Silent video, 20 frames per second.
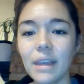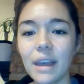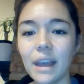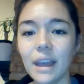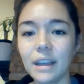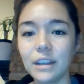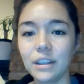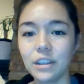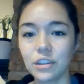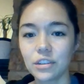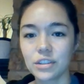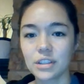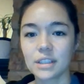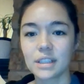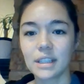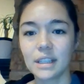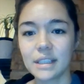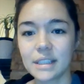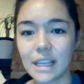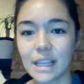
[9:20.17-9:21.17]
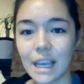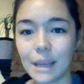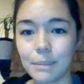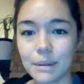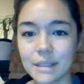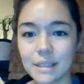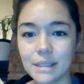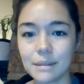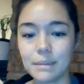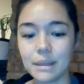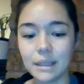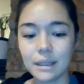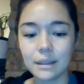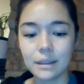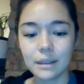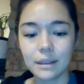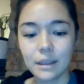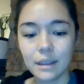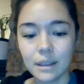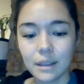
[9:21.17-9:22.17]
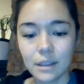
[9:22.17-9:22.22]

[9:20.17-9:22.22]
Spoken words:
then you're just going to type it to me.